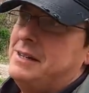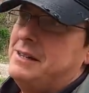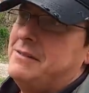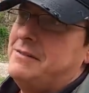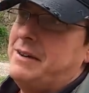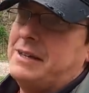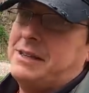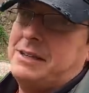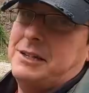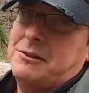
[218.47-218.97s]
the
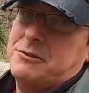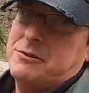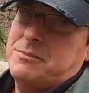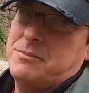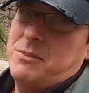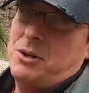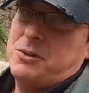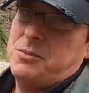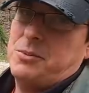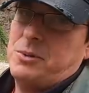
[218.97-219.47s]
fact that there was
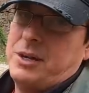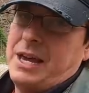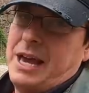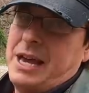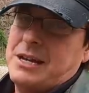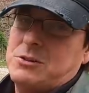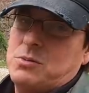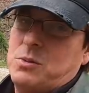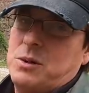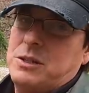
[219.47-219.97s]
multiple
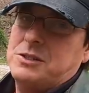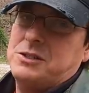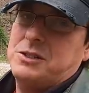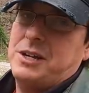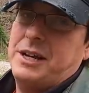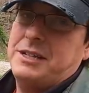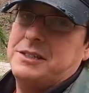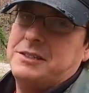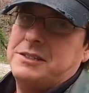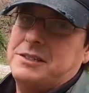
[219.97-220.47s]
gas well
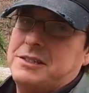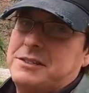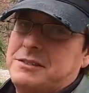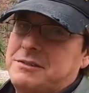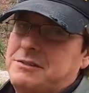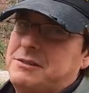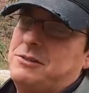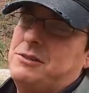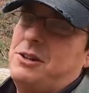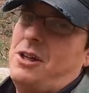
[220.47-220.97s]
sites,
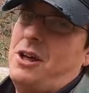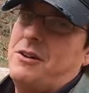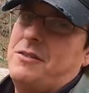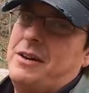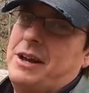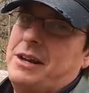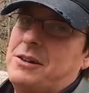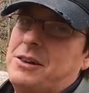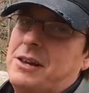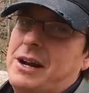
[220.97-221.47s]
a lot of
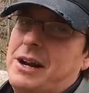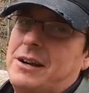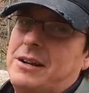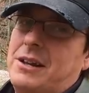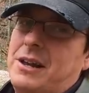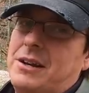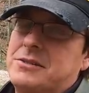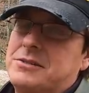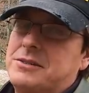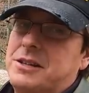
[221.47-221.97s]
angle iron, a
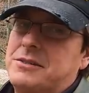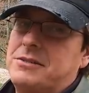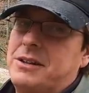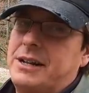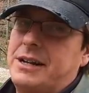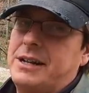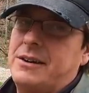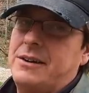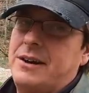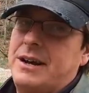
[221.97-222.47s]
lot of stuff
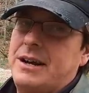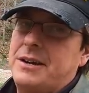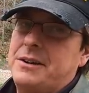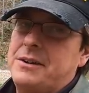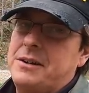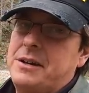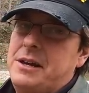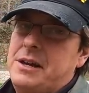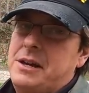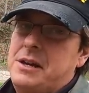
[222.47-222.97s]
laying
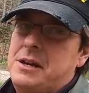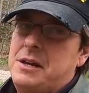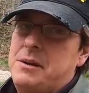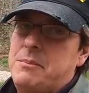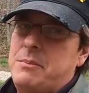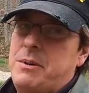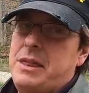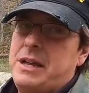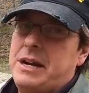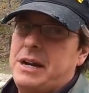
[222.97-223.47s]
around.
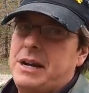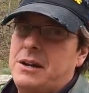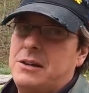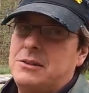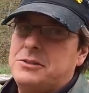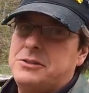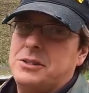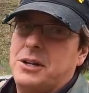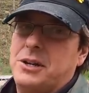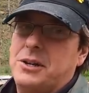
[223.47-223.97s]
But then I
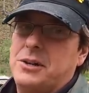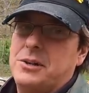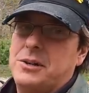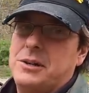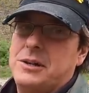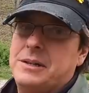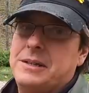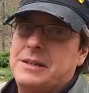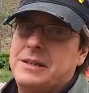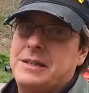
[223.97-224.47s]

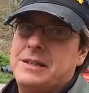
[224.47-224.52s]
also